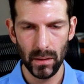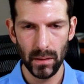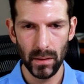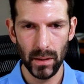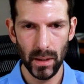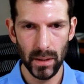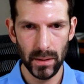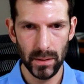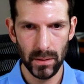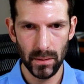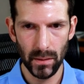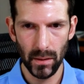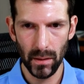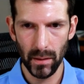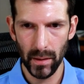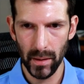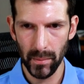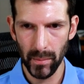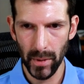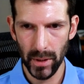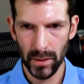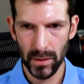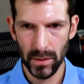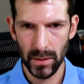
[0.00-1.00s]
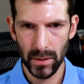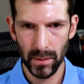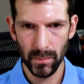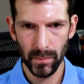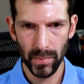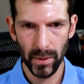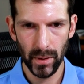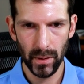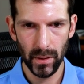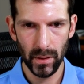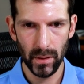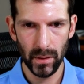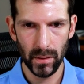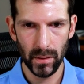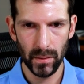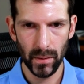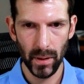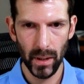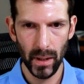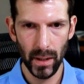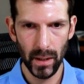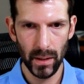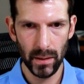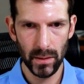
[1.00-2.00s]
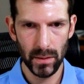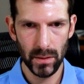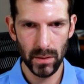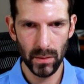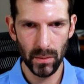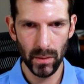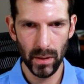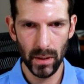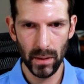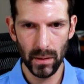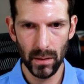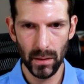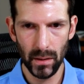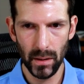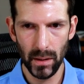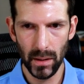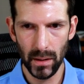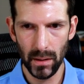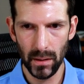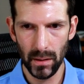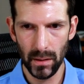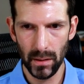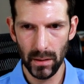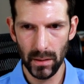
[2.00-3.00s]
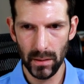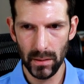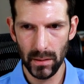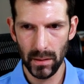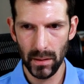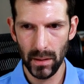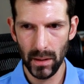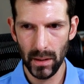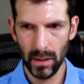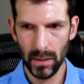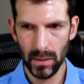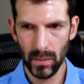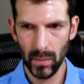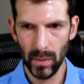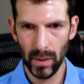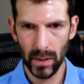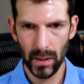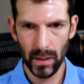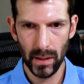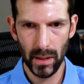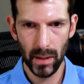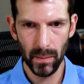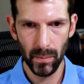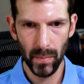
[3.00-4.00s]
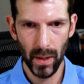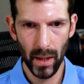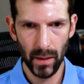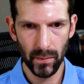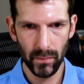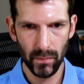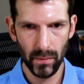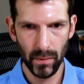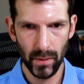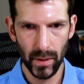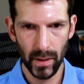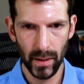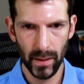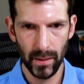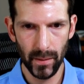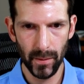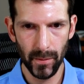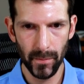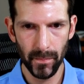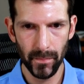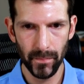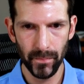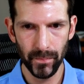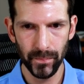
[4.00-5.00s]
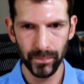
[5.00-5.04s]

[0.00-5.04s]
Tests are already much simpler. Okay, so here is this. We need to keep that for now.